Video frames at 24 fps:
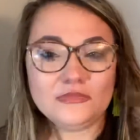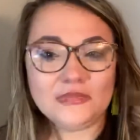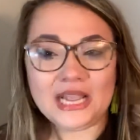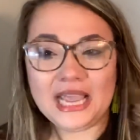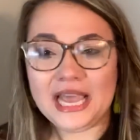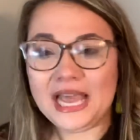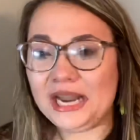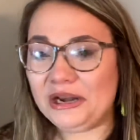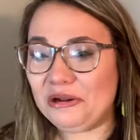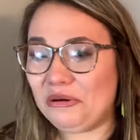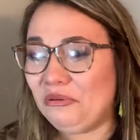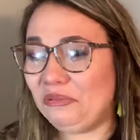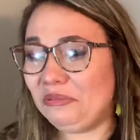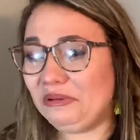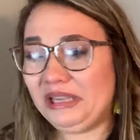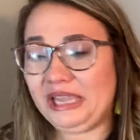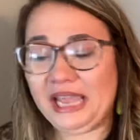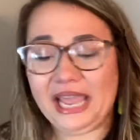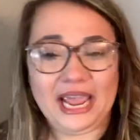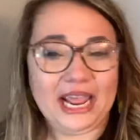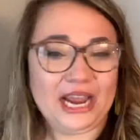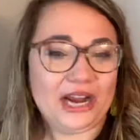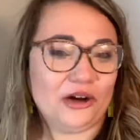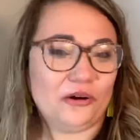I don't
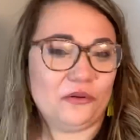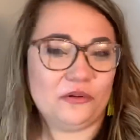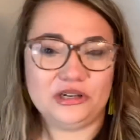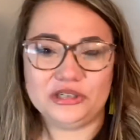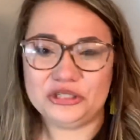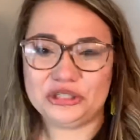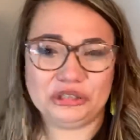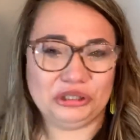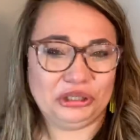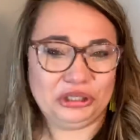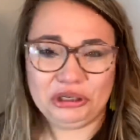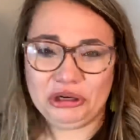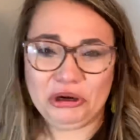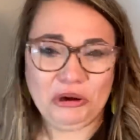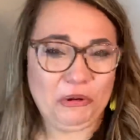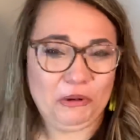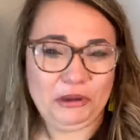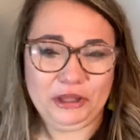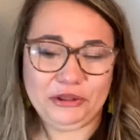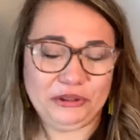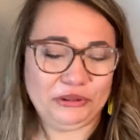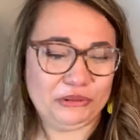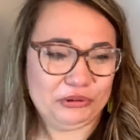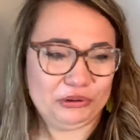care what you're
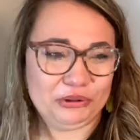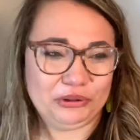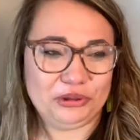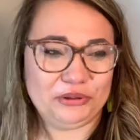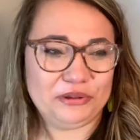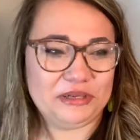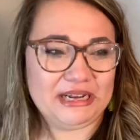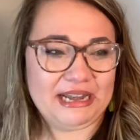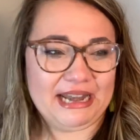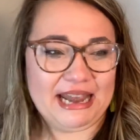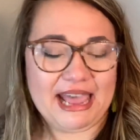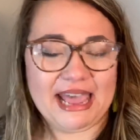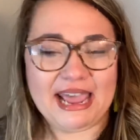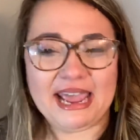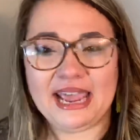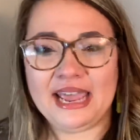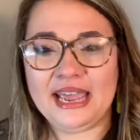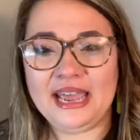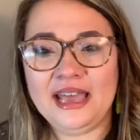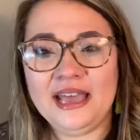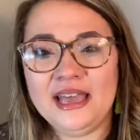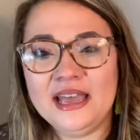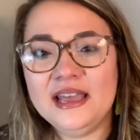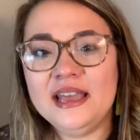going through today.
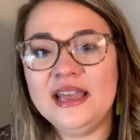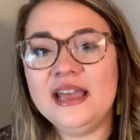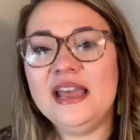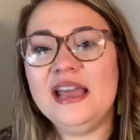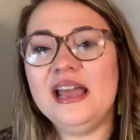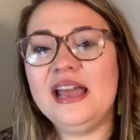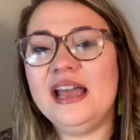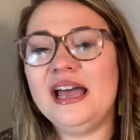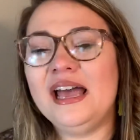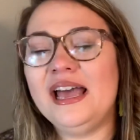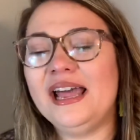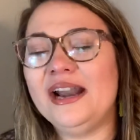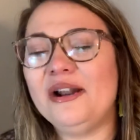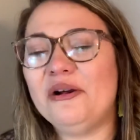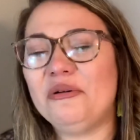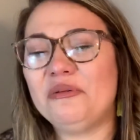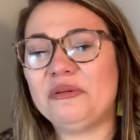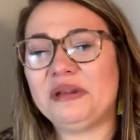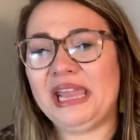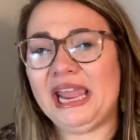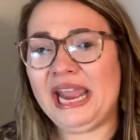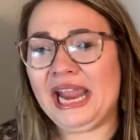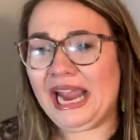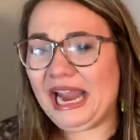I don't
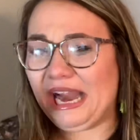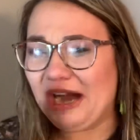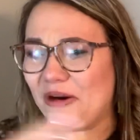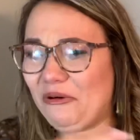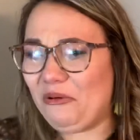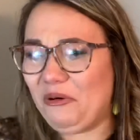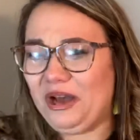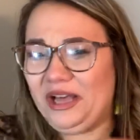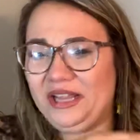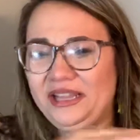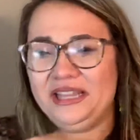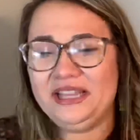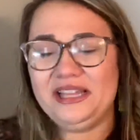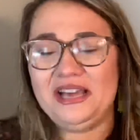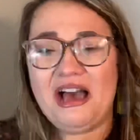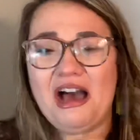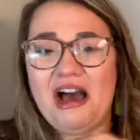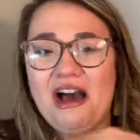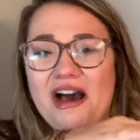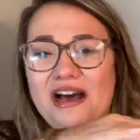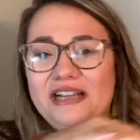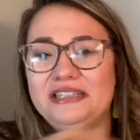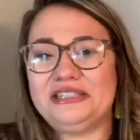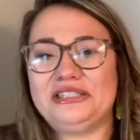care what the
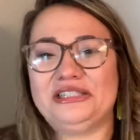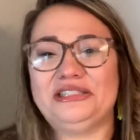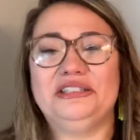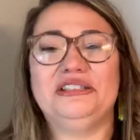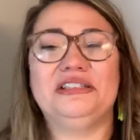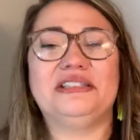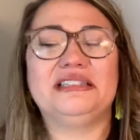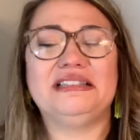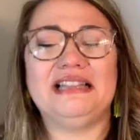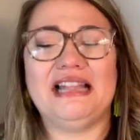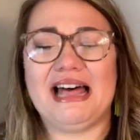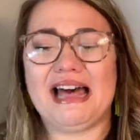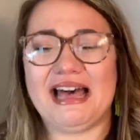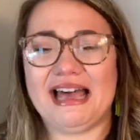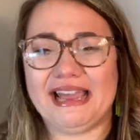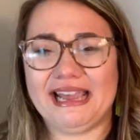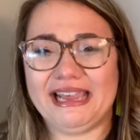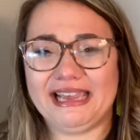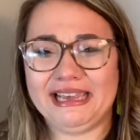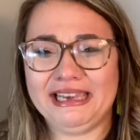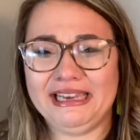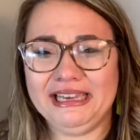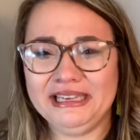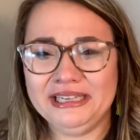odds look
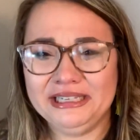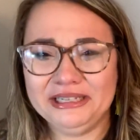like.